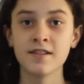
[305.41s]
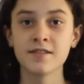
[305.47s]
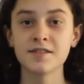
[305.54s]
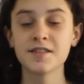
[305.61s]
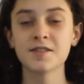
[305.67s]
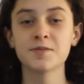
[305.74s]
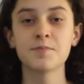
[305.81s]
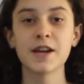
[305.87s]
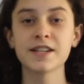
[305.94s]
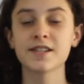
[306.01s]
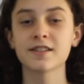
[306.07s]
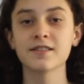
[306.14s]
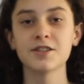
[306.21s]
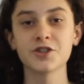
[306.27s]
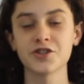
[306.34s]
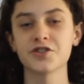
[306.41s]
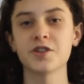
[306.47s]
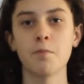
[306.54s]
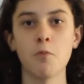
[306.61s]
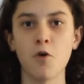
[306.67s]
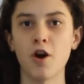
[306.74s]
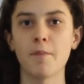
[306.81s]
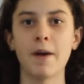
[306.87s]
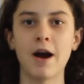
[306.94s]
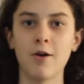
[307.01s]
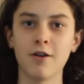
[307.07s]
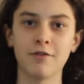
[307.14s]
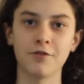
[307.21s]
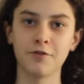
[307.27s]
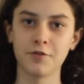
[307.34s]
This is basically just a more
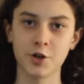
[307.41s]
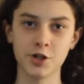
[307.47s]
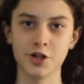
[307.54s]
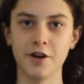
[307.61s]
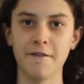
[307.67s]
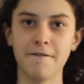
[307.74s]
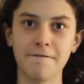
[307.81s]
powerful version of